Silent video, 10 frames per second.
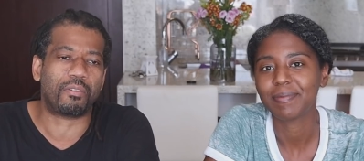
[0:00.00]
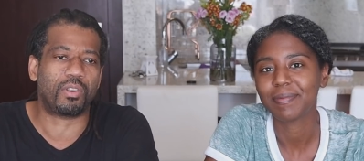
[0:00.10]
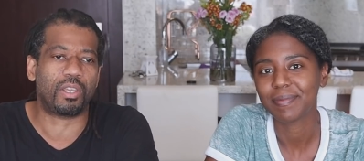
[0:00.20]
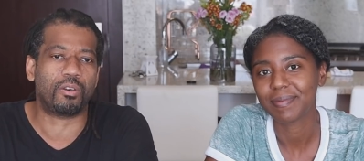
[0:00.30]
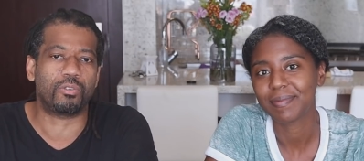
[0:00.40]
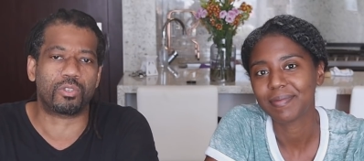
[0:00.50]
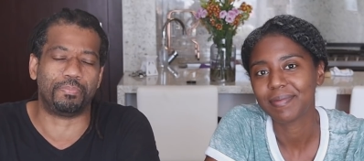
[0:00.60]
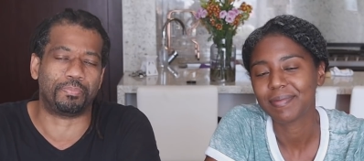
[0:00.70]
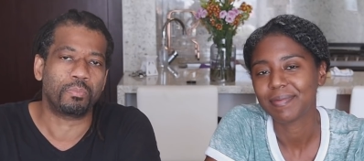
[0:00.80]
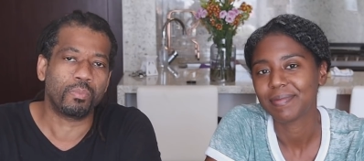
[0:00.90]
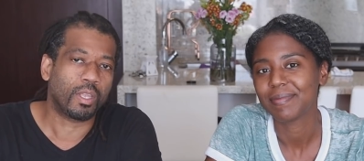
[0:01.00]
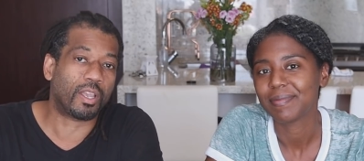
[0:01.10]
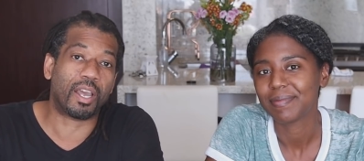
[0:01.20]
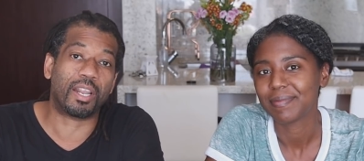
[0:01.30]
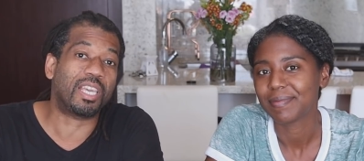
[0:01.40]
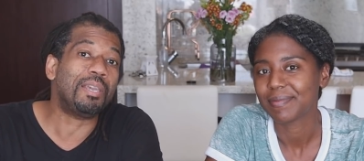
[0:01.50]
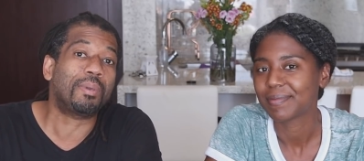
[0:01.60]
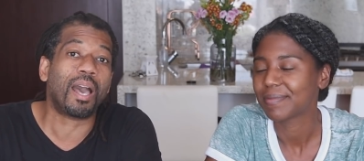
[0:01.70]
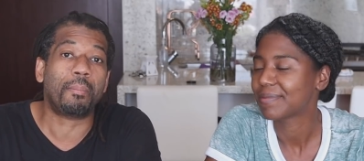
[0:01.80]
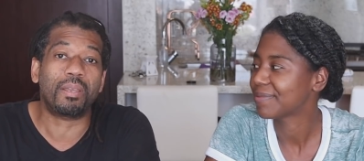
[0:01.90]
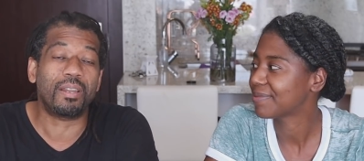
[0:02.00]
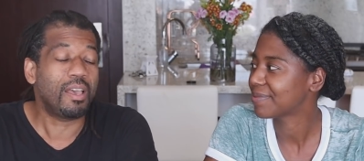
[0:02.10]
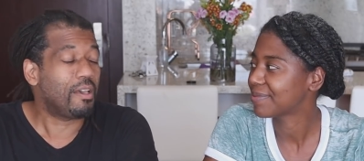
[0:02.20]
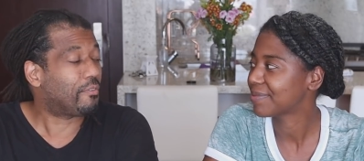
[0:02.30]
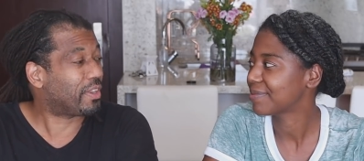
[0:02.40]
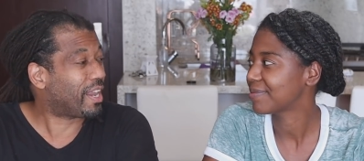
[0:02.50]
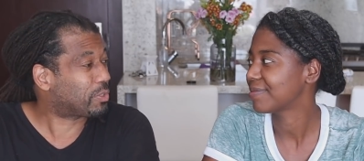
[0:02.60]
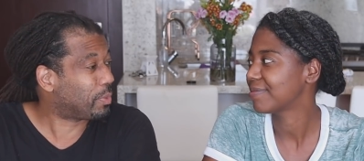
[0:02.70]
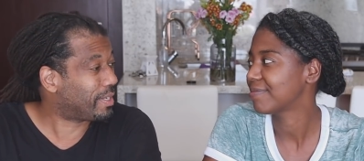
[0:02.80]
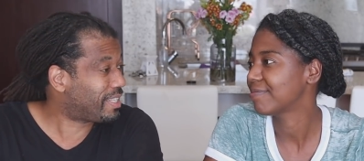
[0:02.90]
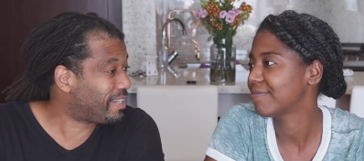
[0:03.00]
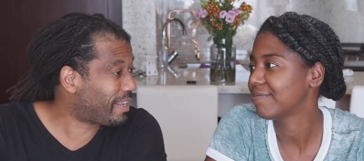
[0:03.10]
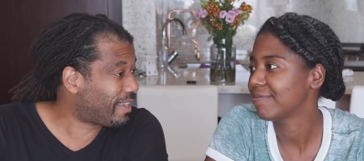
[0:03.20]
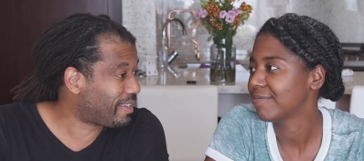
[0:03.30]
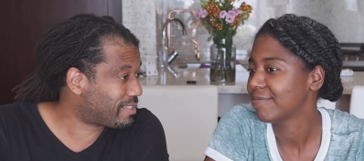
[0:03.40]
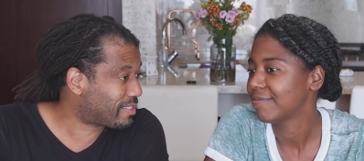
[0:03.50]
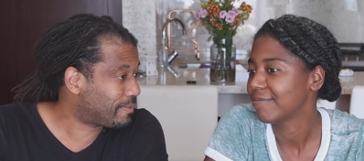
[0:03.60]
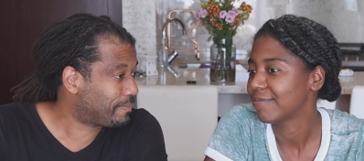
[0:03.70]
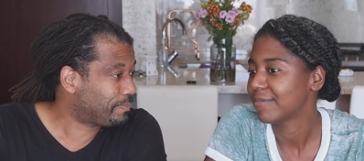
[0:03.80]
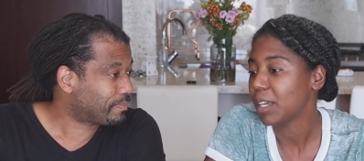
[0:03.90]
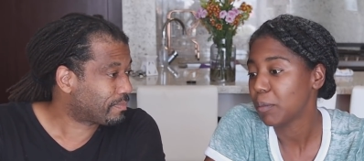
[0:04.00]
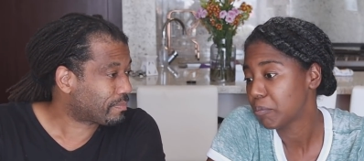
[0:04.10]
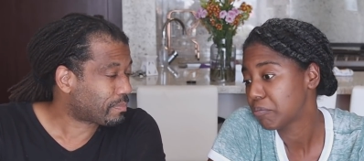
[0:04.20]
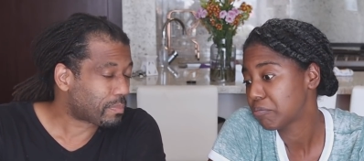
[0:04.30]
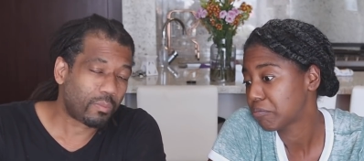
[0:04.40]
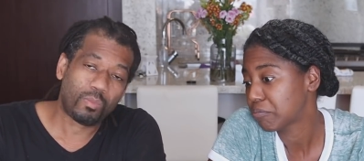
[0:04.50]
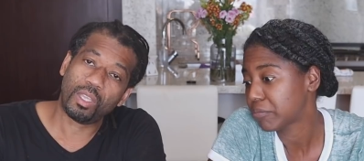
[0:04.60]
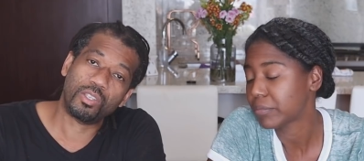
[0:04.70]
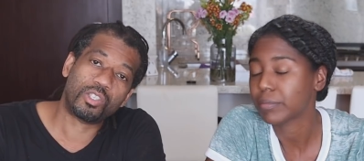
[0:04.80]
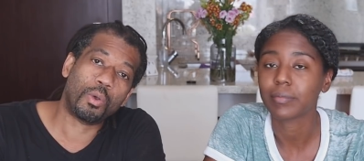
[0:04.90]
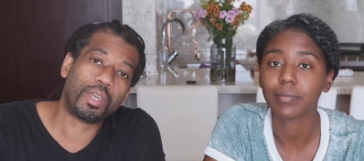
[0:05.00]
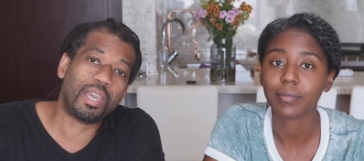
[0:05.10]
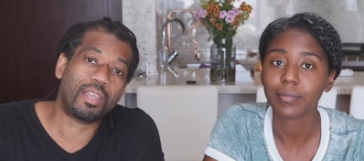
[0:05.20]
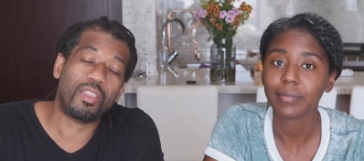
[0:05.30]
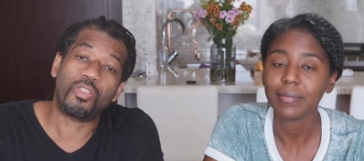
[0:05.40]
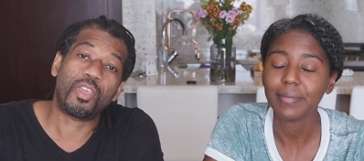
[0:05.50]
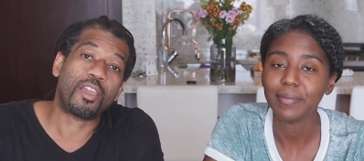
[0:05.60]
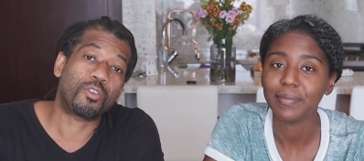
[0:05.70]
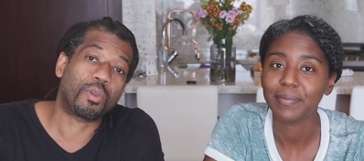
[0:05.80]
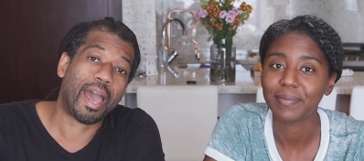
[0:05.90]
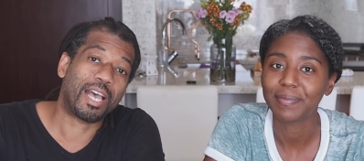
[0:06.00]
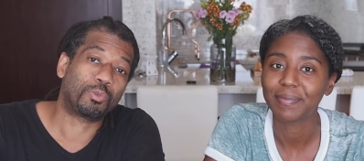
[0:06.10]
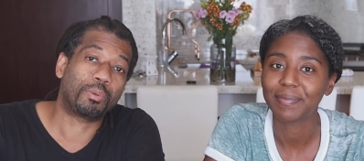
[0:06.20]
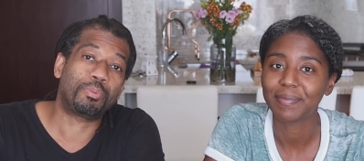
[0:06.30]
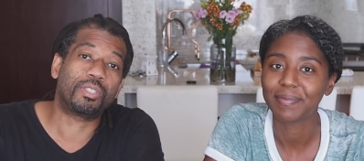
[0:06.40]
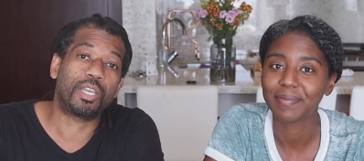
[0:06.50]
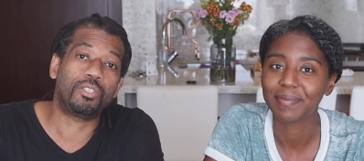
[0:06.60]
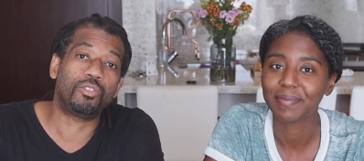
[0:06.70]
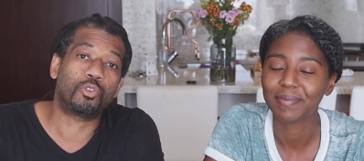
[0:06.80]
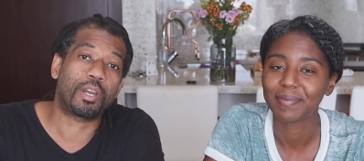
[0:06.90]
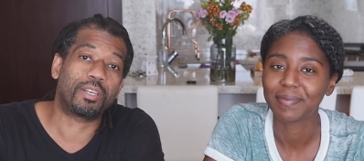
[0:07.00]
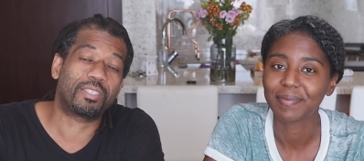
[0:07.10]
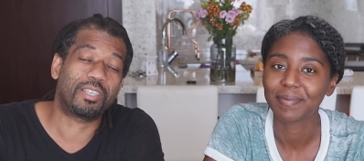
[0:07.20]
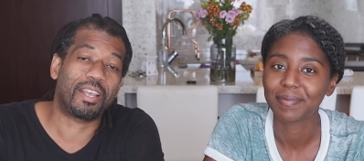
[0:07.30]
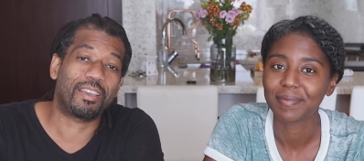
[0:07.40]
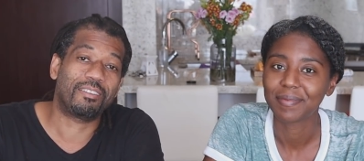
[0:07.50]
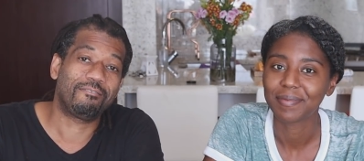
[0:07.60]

Speaker 1: our videos. They're going to keep coming for the next, what, ten days? Yeah. So again, thank you guys. We appreciate you joining us today.